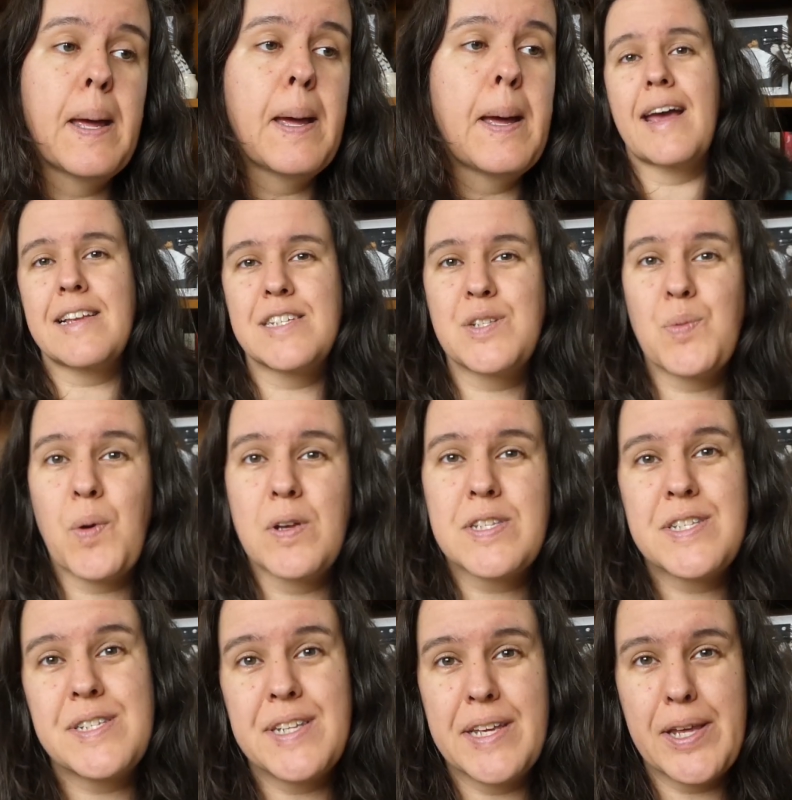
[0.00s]
Next
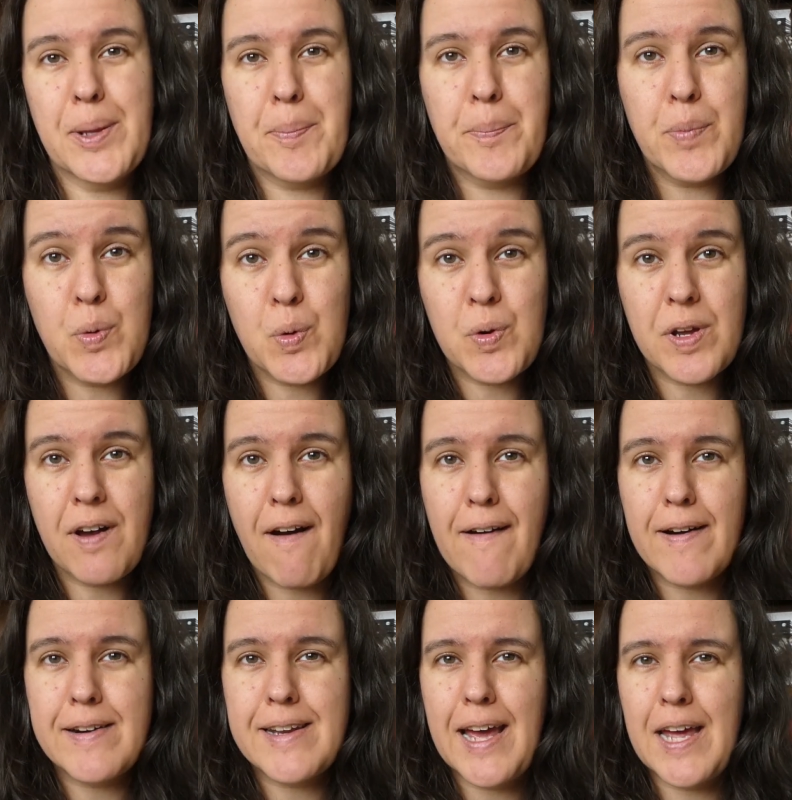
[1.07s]
was the Moon
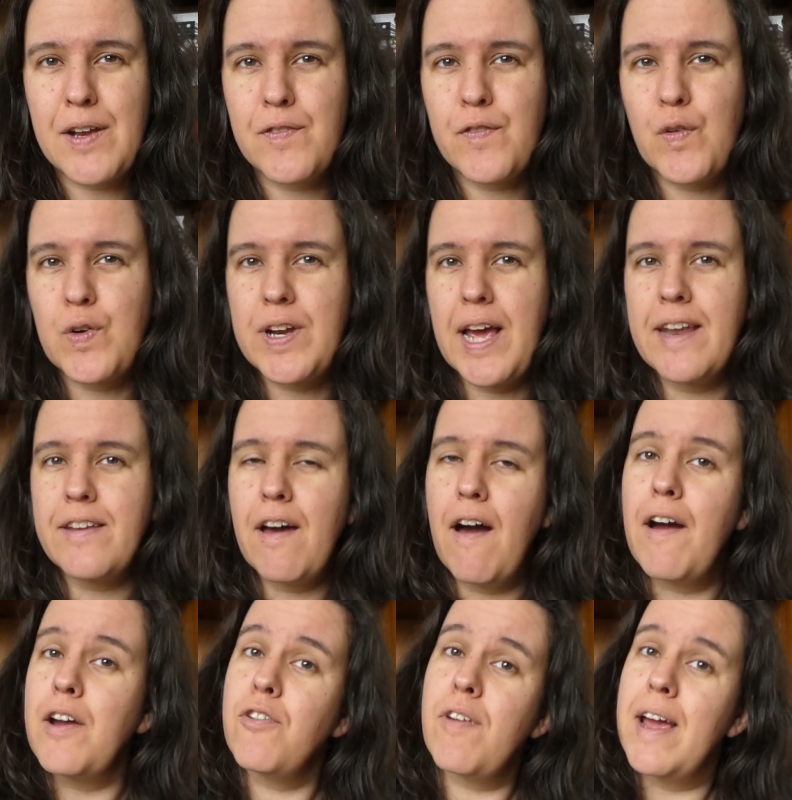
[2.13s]
card, and for that
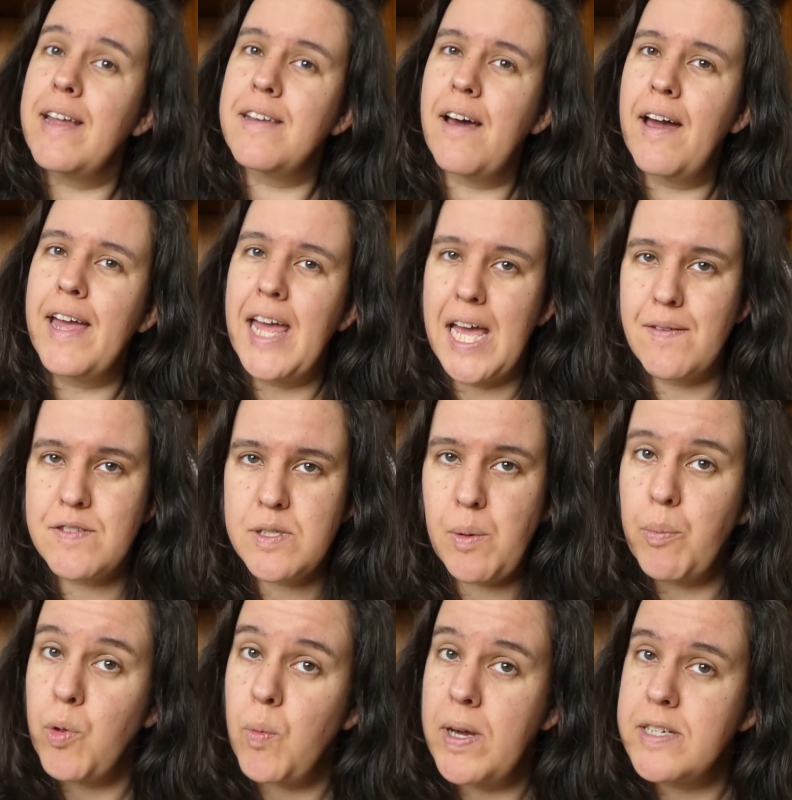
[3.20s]
I read I Have
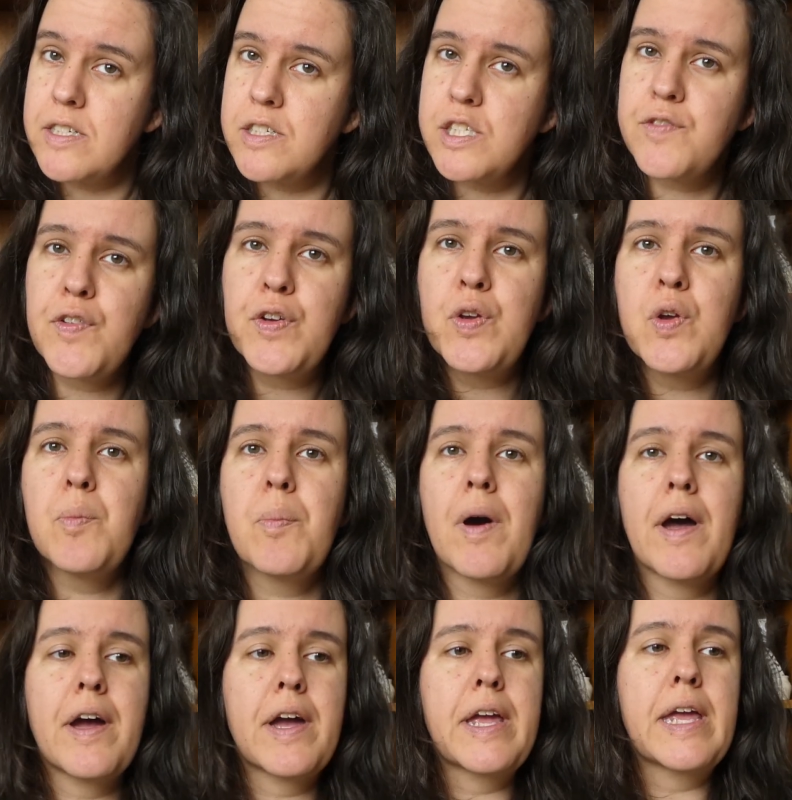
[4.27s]
Some Questions for You
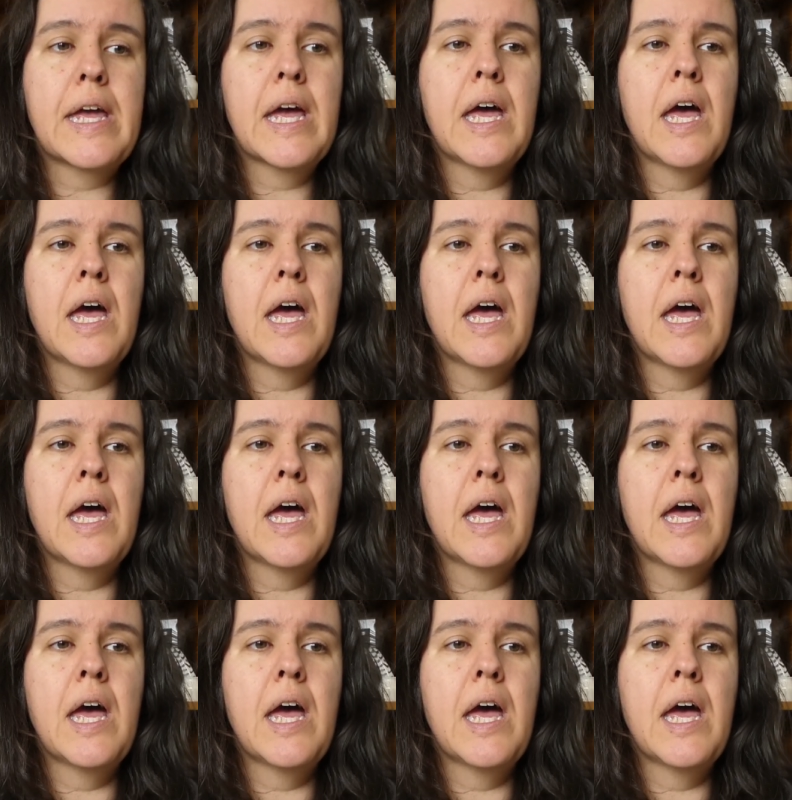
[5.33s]
by